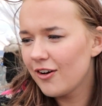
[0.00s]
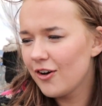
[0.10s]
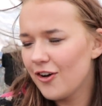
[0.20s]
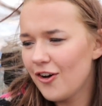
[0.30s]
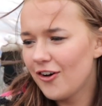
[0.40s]

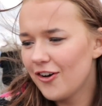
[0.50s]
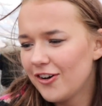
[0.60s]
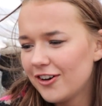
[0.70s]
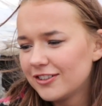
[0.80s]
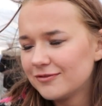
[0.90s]
Aww. And it
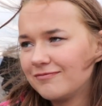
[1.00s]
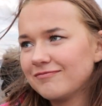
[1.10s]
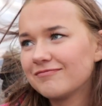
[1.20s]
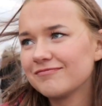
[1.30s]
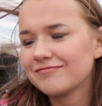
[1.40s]
is for
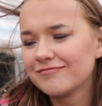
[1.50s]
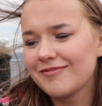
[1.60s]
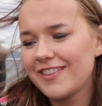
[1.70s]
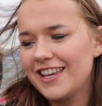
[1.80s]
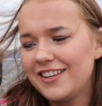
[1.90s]

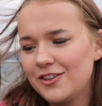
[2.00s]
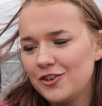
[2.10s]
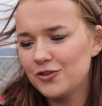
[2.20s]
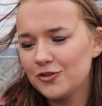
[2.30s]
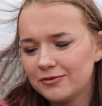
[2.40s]
you. Thank
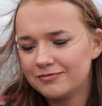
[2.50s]
you.